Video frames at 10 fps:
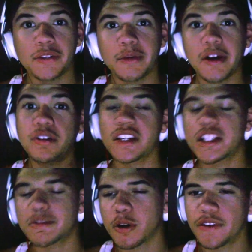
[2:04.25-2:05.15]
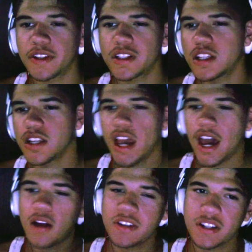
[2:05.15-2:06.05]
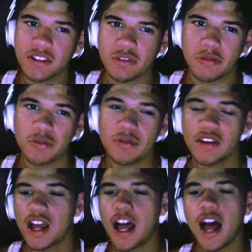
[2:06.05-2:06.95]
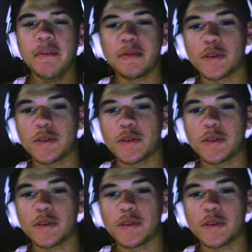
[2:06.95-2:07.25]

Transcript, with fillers: It's a good film. I don't think it's perfect. I don't think it's horrible.